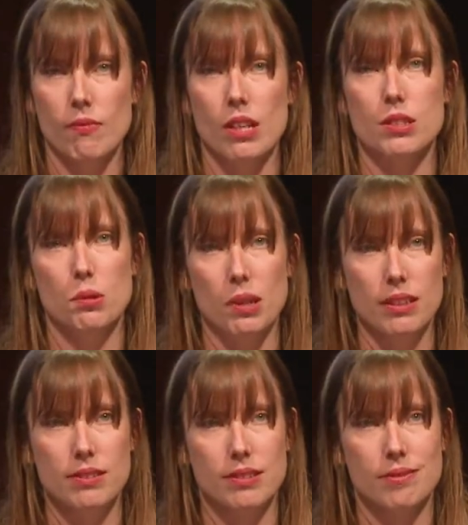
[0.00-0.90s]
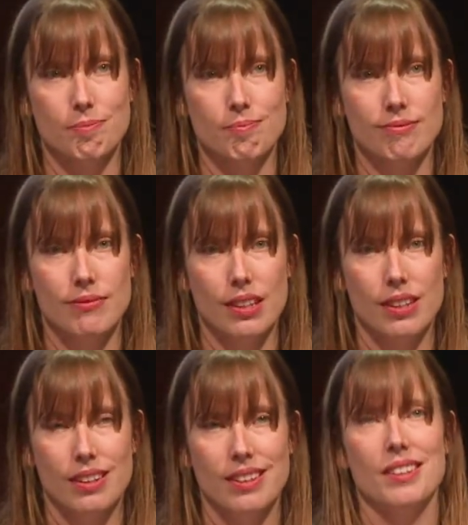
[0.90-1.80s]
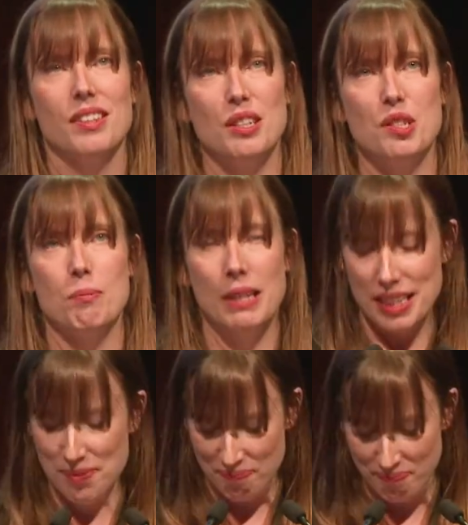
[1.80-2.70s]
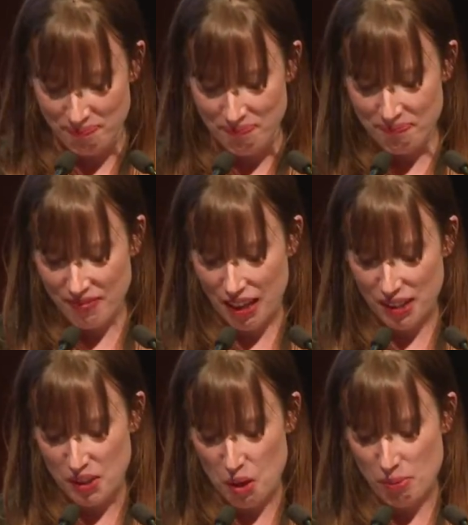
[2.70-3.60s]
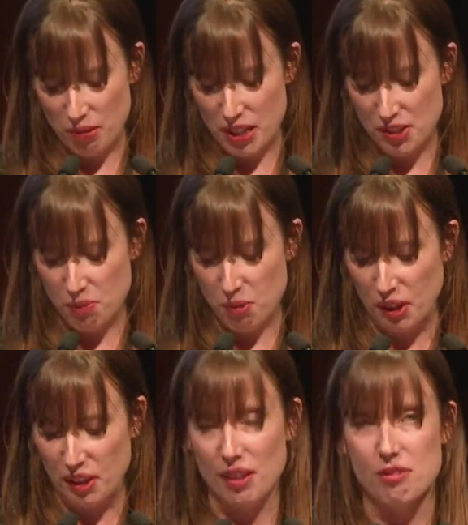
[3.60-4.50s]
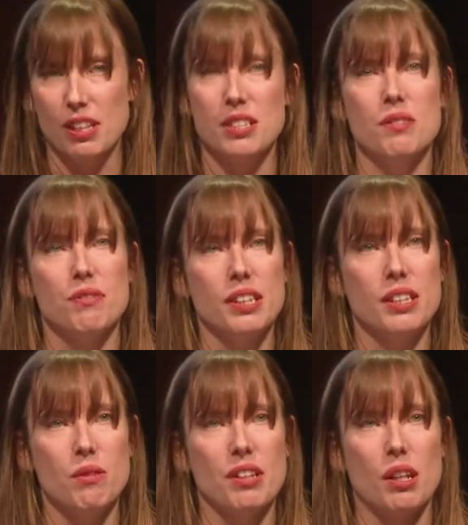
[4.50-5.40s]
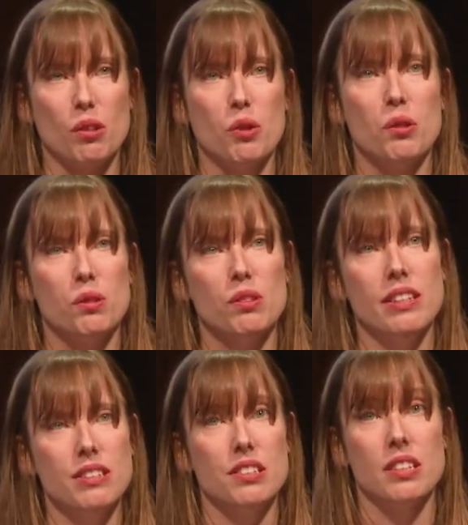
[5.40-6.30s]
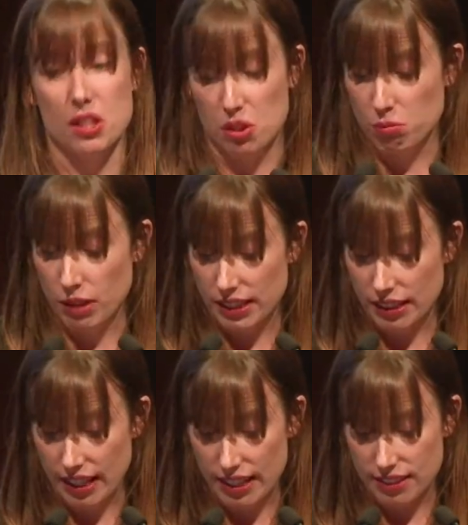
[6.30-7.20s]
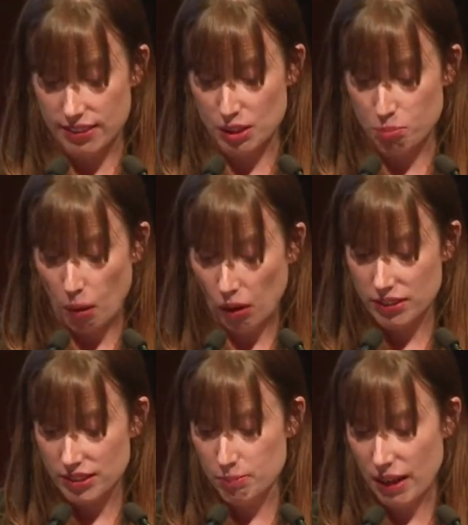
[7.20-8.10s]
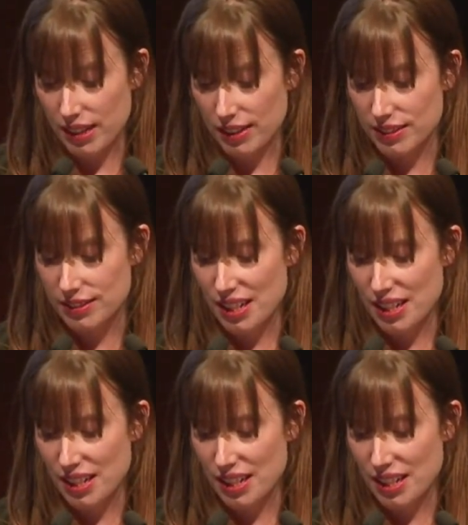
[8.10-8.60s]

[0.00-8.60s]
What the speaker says: To us, and to me, out in the operation, working effectively with our local and international regulators and policymakers